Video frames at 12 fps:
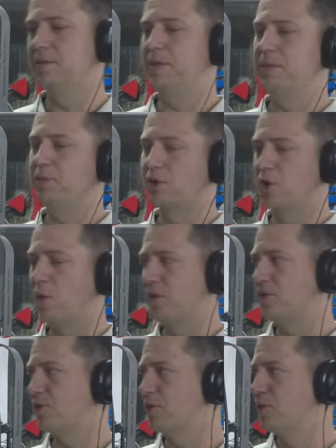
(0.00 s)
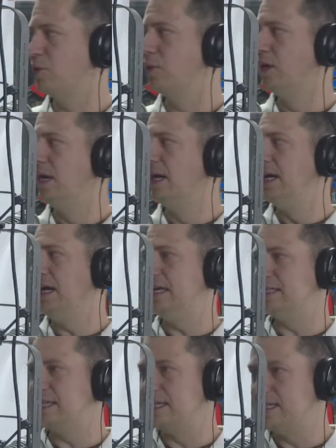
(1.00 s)
people are going through,
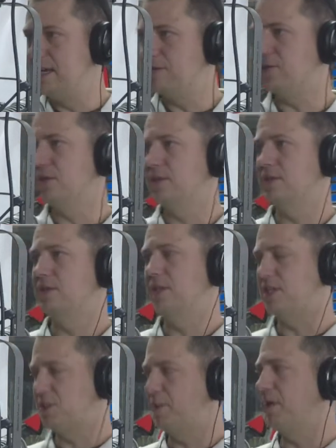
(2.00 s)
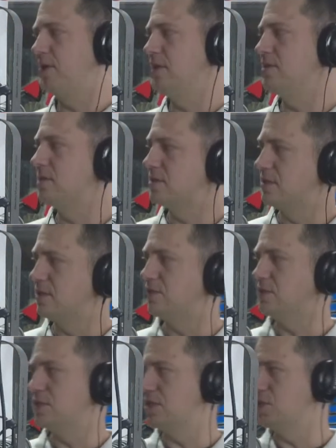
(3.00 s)
it's a different experience. It's a
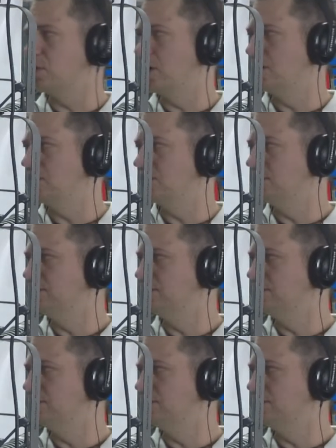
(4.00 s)
different situation.